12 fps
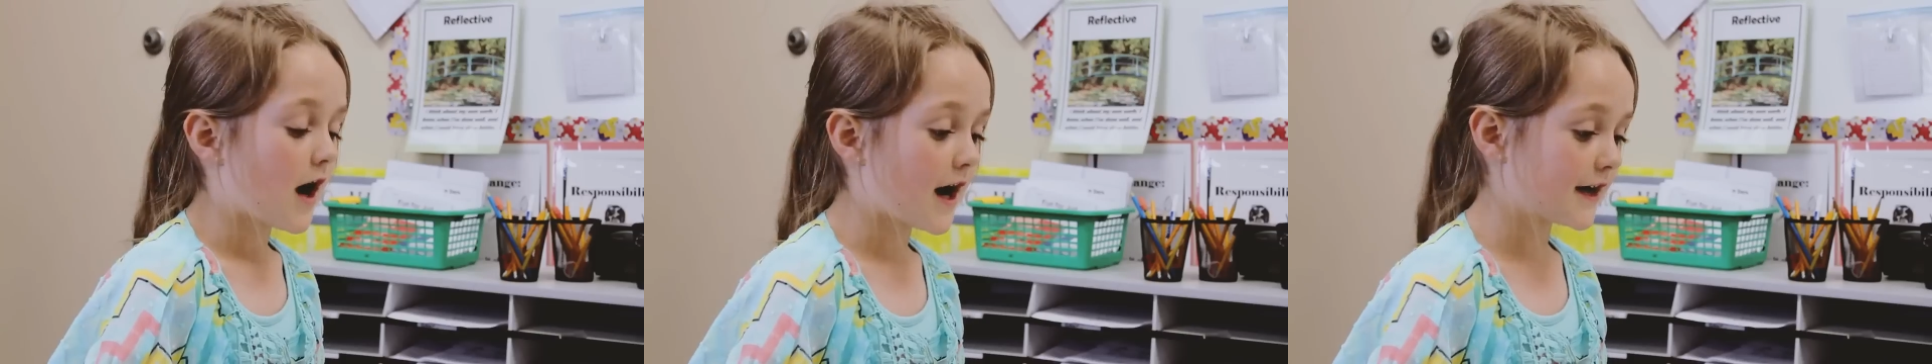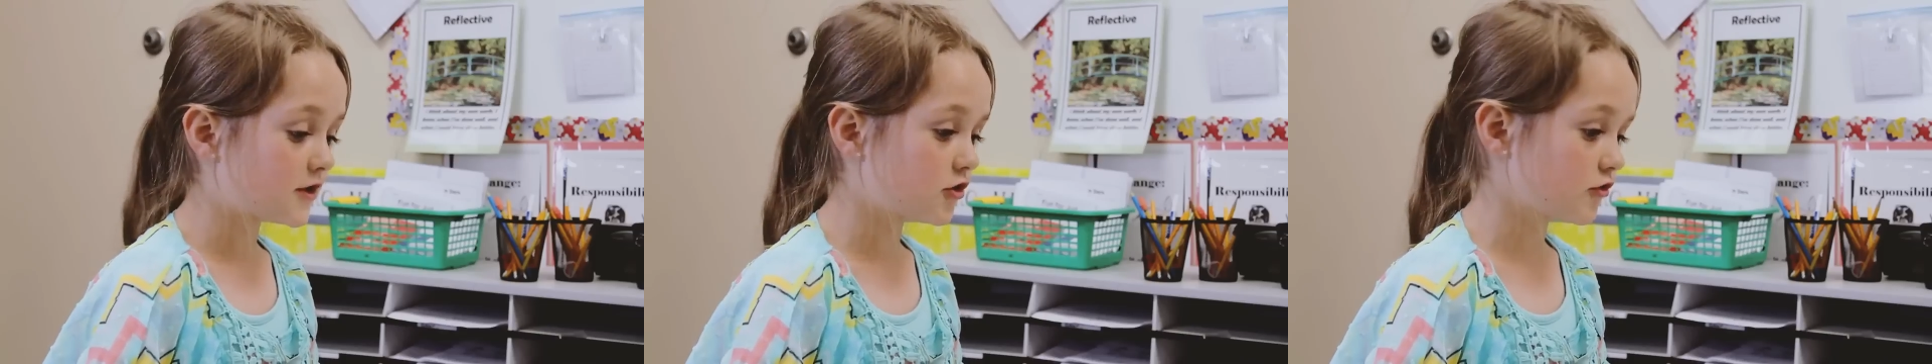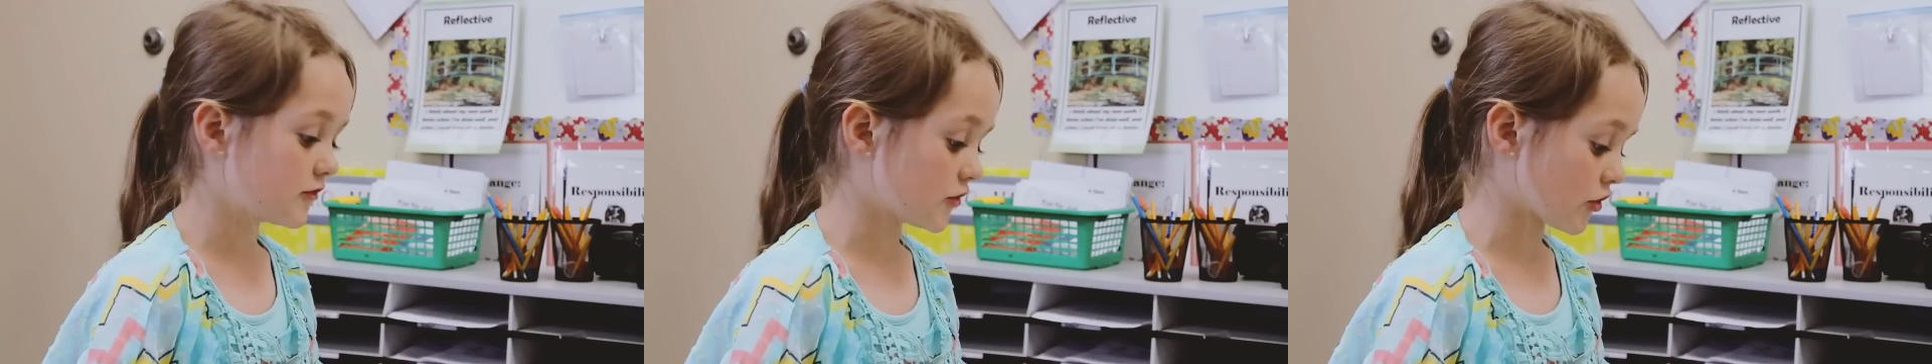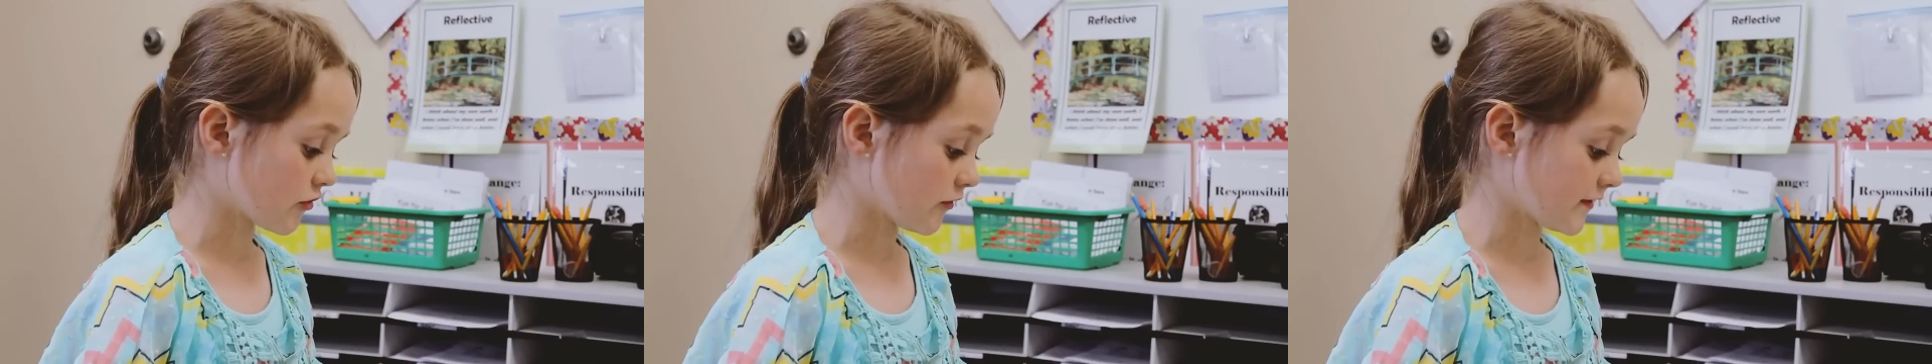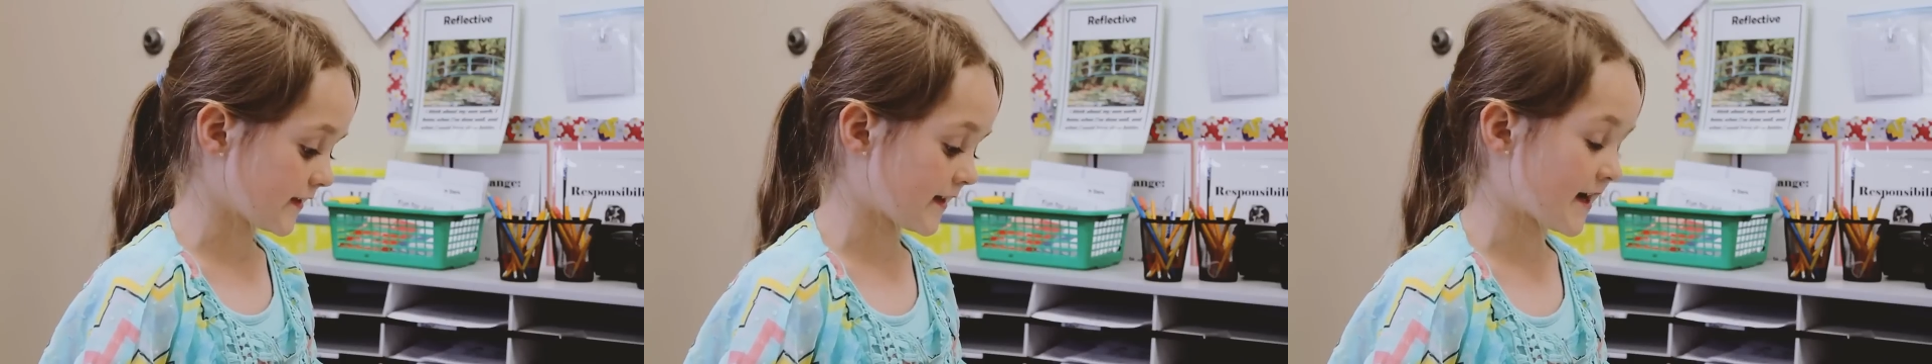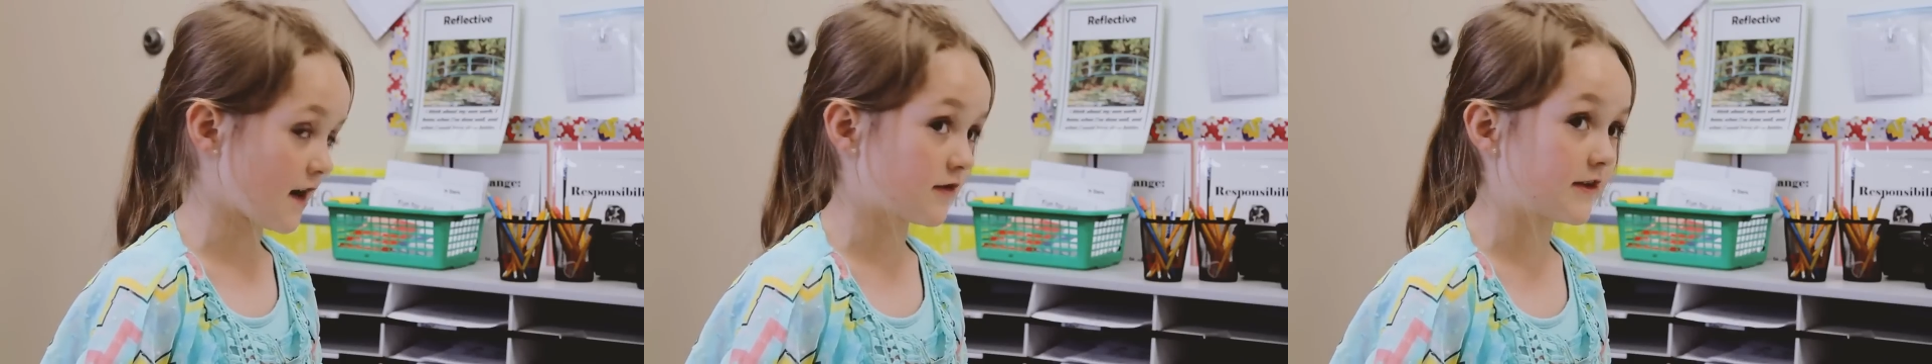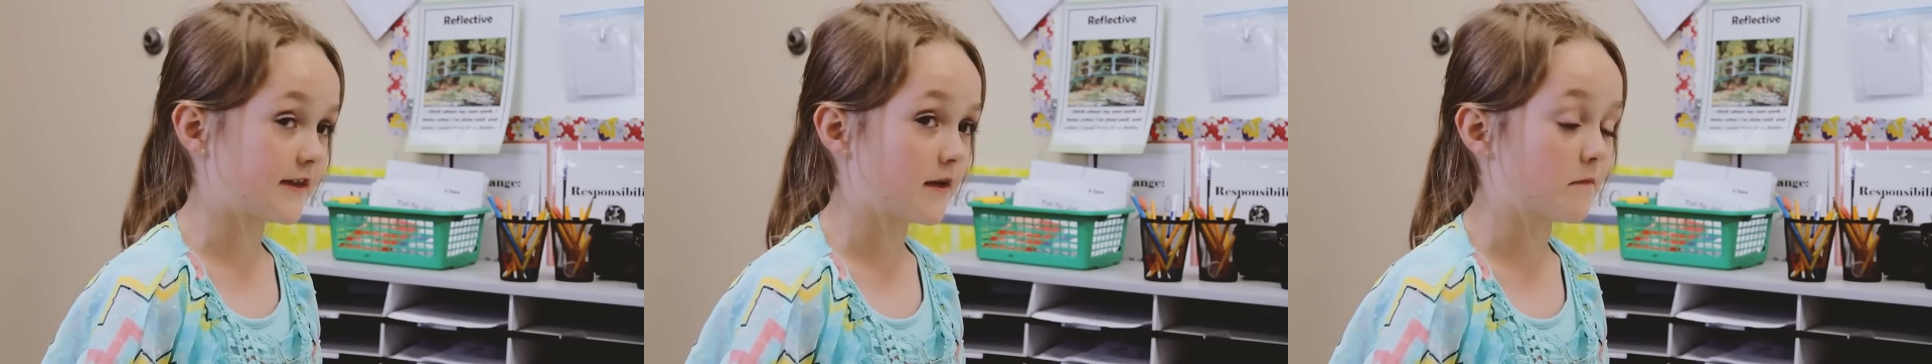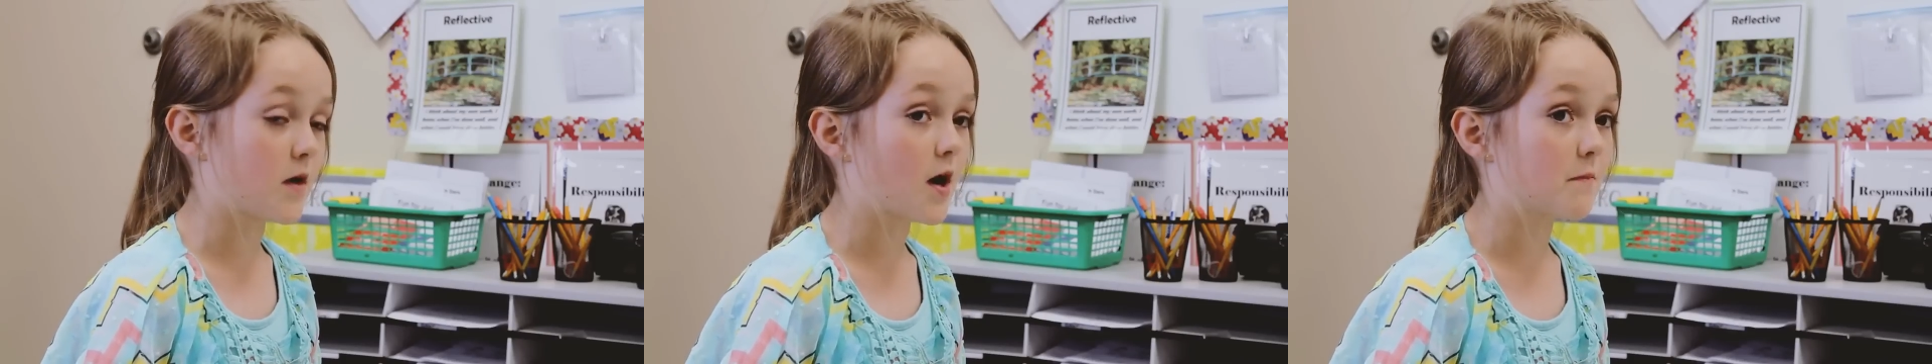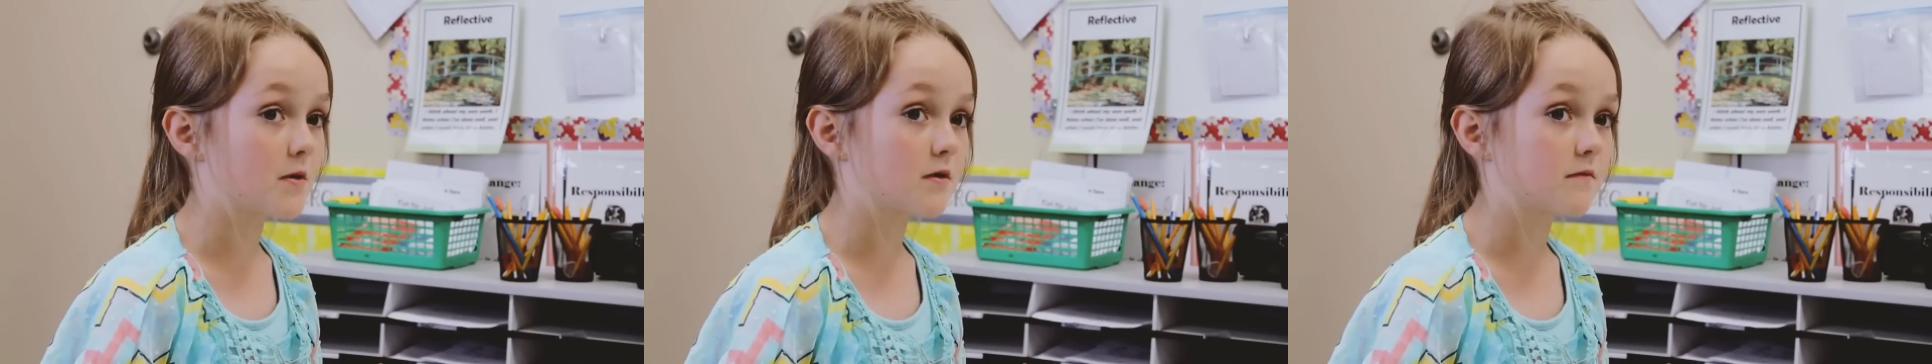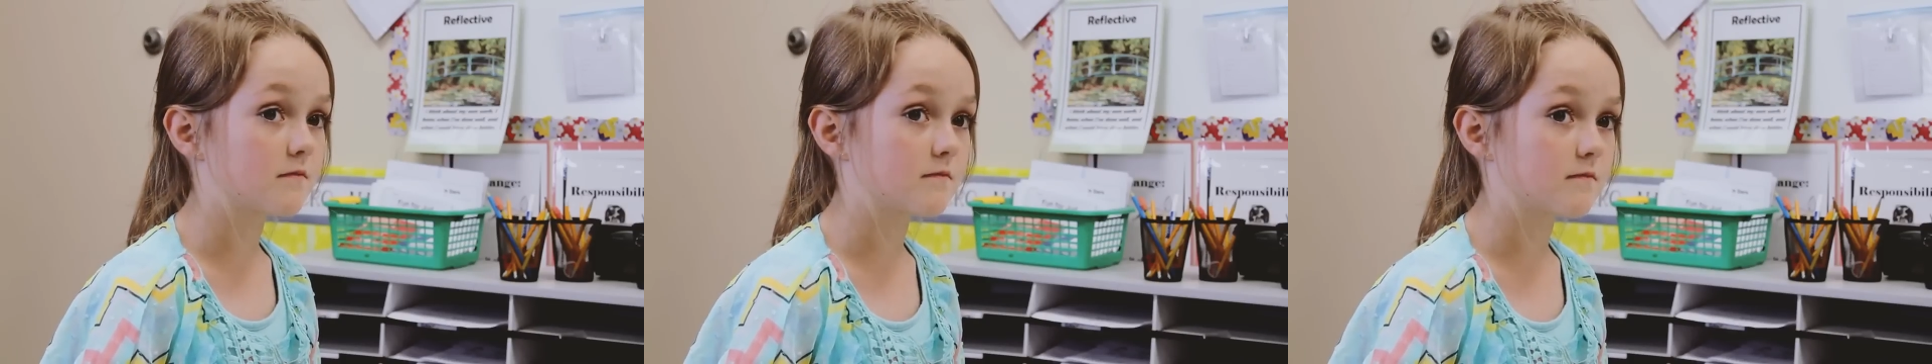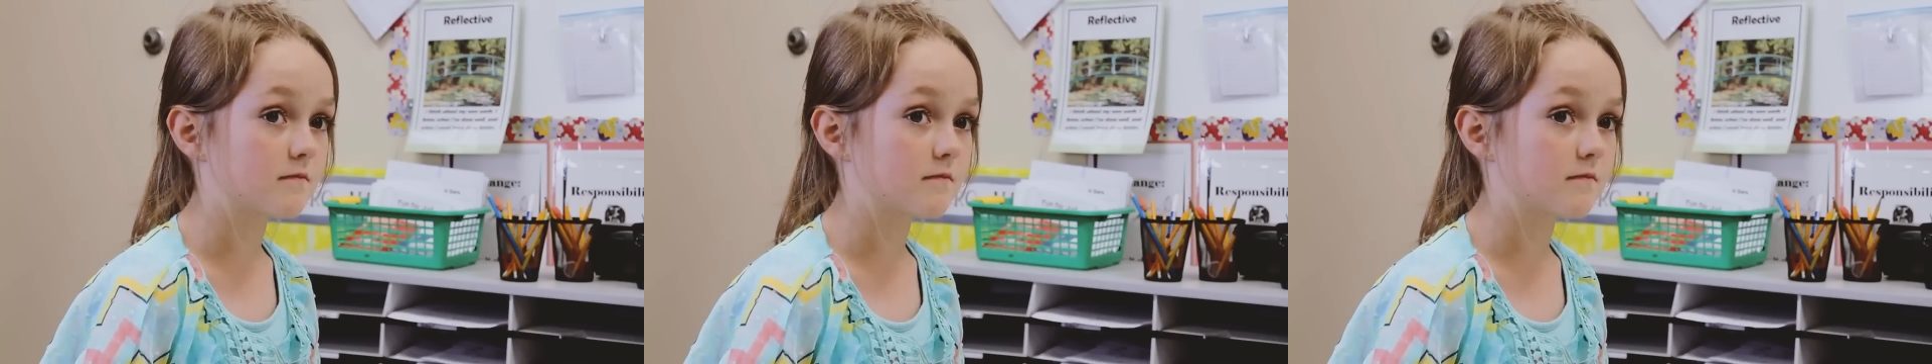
I drew circles and counted them up.